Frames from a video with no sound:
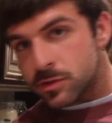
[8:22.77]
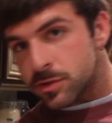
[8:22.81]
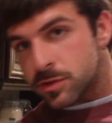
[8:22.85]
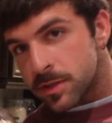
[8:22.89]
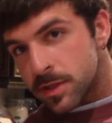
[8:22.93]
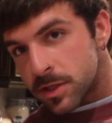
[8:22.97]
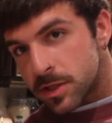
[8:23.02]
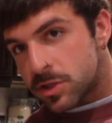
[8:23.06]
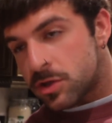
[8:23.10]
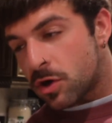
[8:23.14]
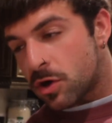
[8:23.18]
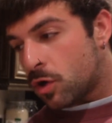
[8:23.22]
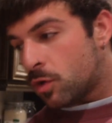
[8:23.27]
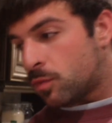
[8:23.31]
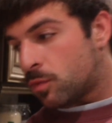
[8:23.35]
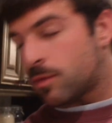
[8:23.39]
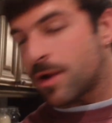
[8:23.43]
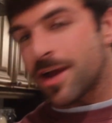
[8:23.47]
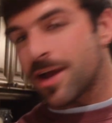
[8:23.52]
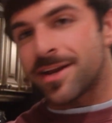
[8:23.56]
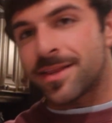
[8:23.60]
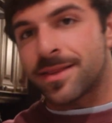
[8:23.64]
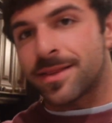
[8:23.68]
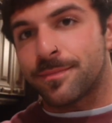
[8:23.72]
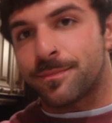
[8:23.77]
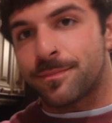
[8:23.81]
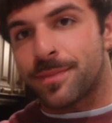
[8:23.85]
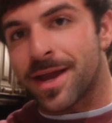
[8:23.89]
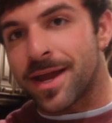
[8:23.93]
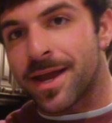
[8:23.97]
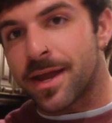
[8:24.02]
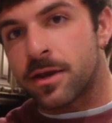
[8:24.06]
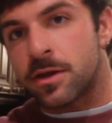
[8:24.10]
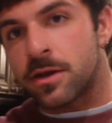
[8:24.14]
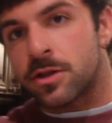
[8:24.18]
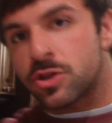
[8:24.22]
to the dome, right in the
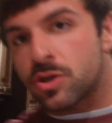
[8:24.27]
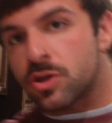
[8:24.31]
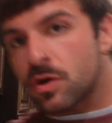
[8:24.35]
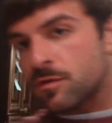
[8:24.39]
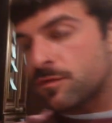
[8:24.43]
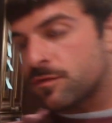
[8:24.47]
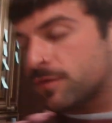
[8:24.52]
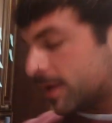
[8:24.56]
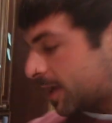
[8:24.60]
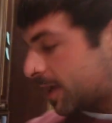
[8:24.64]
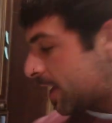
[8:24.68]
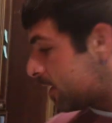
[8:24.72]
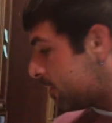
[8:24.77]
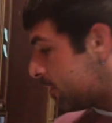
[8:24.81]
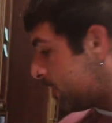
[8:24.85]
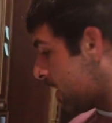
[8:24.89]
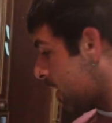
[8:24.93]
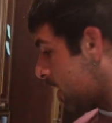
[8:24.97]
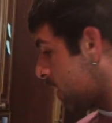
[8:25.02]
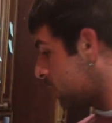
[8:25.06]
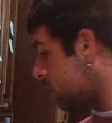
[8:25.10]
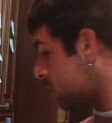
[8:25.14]
pan. Don't forget about